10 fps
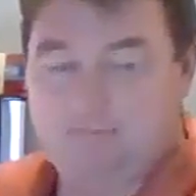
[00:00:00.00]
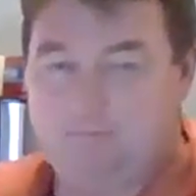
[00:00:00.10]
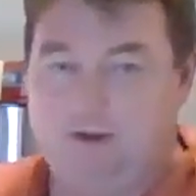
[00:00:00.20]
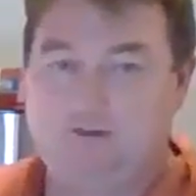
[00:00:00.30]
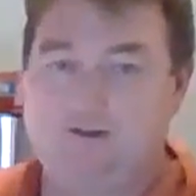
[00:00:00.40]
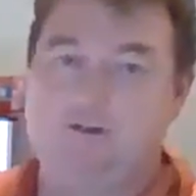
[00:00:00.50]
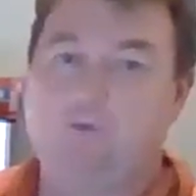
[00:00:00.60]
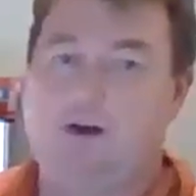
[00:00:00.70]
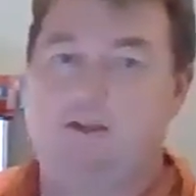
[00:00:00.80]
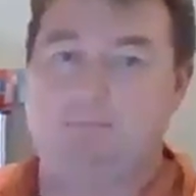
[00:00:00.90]
mute
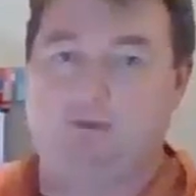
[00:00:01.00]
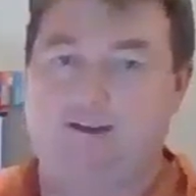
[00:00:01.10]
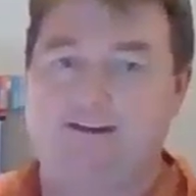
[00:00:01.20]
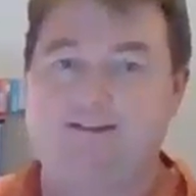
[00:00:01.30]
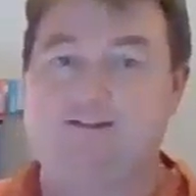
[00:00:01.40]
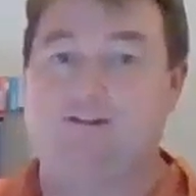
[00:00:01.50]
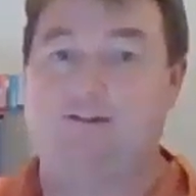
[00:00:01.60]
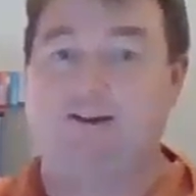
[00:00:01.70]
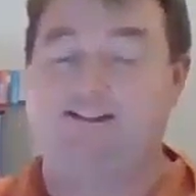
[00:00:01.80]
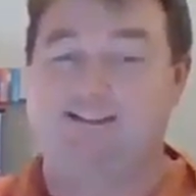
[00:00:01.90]
while I'm blending
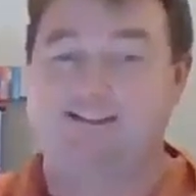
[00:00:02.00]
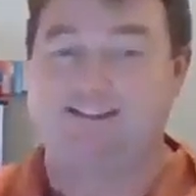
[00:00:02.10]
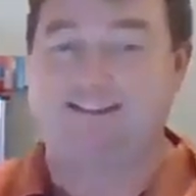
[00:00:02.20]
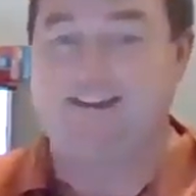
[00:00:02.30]
so it doesn't